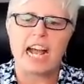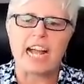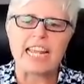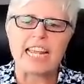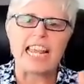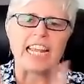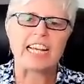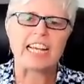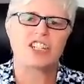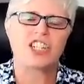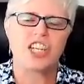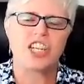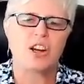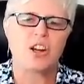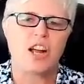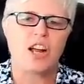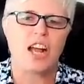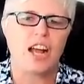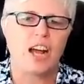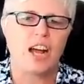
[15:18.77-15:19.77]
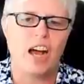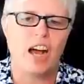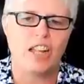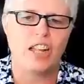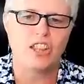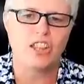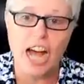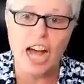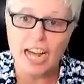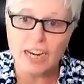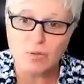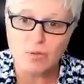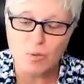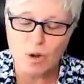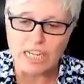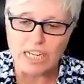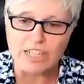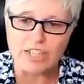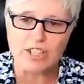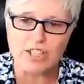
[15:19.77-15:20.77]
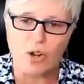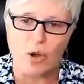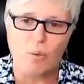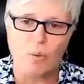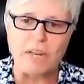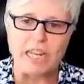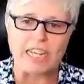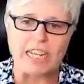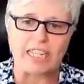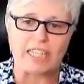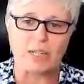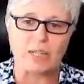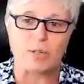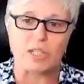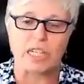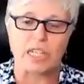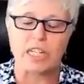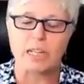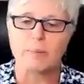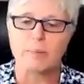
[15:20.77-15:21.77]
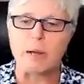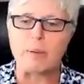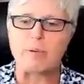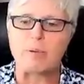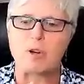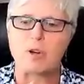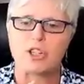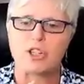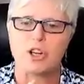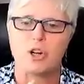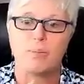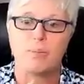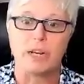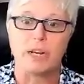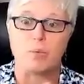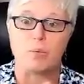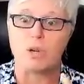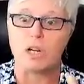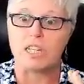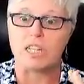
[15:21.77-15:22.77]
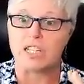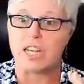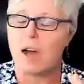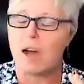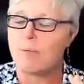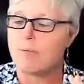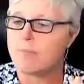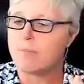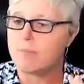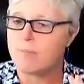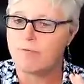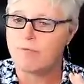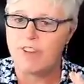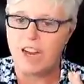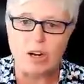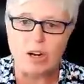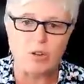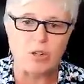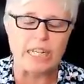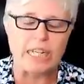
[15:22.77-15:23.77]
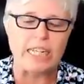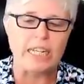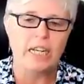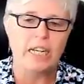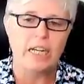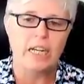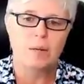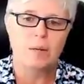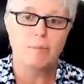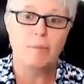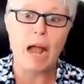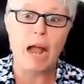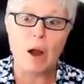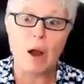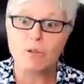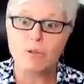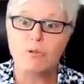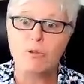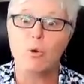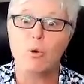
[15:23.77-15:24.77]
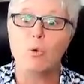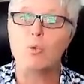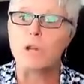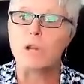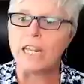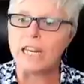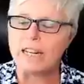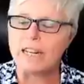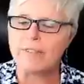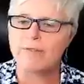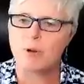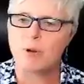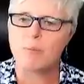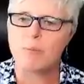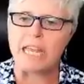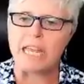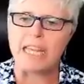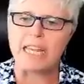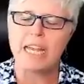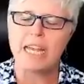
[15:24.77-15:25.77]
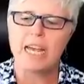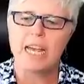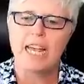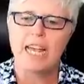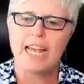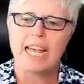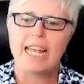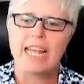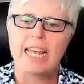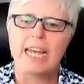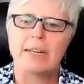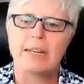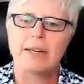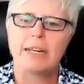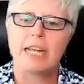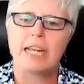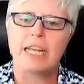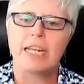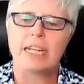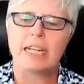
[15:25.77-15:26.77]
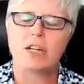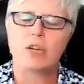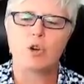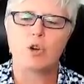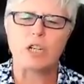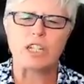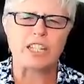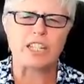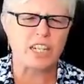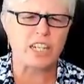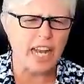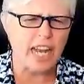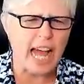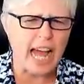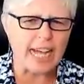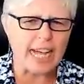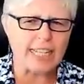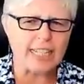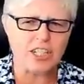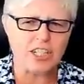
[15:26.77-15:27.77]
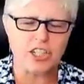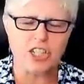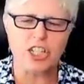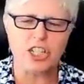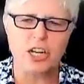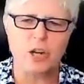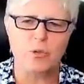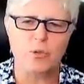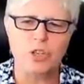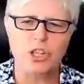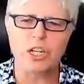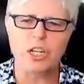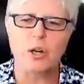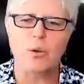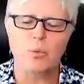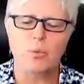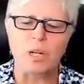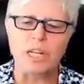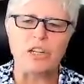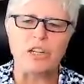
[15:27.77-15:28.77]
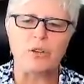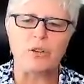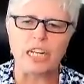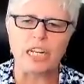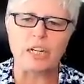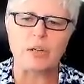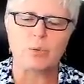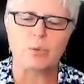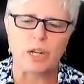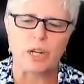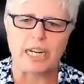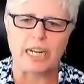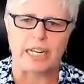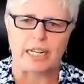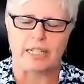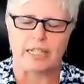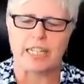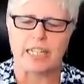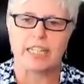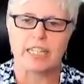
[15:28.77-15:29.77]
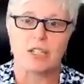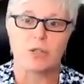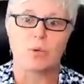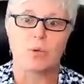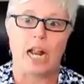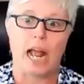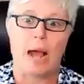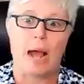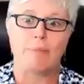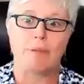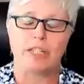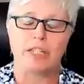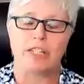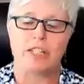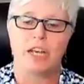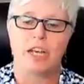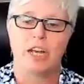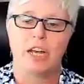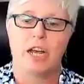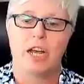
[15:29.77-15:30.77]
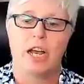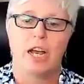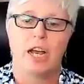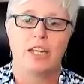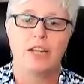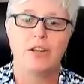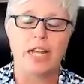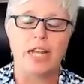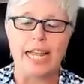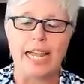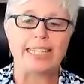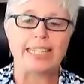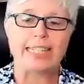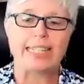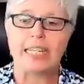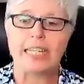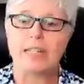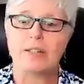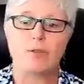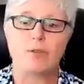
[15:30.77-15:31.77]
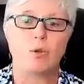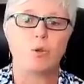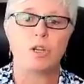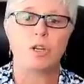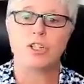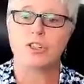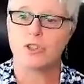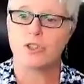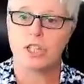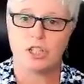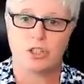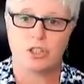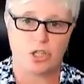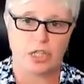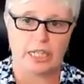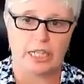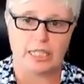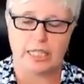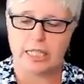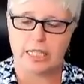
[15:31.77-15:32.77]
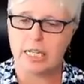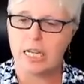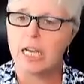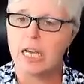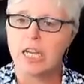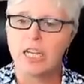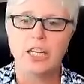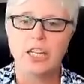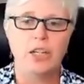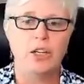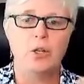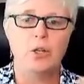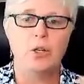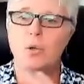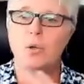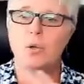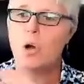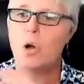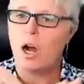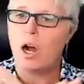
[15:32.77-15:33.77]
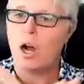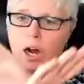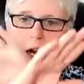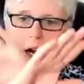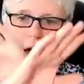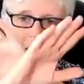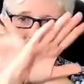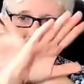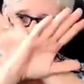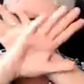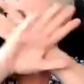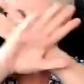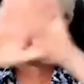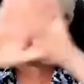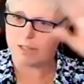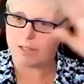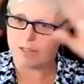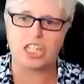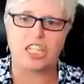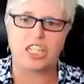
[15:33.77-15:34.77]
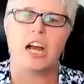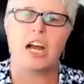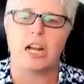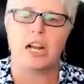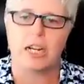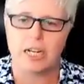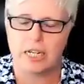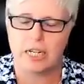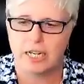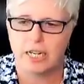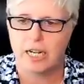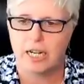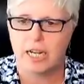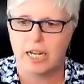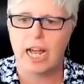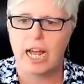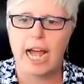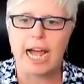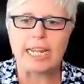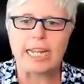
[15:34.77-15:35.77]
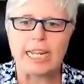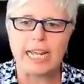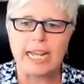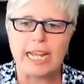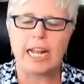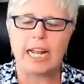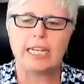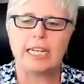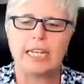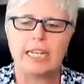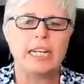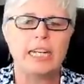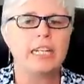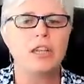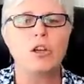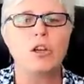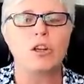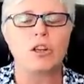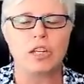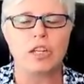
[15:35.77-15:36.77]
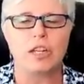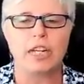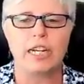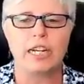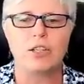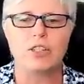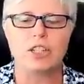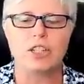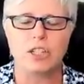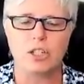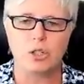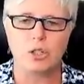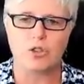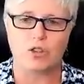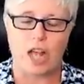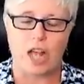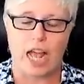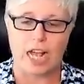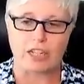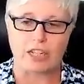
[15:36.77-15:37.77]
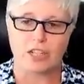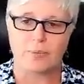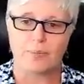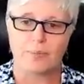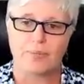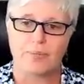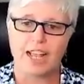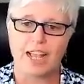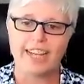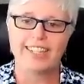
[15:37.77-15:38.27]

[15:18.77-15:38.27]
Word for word: i can't share a lot of what you told me because it was a little bit personal but it was a very powerful reading for me it it crystallized you know you know when you need a reading this is what happens you can't see the forest for the trees you Ooh. are like stuck i can and, and look here's a news flash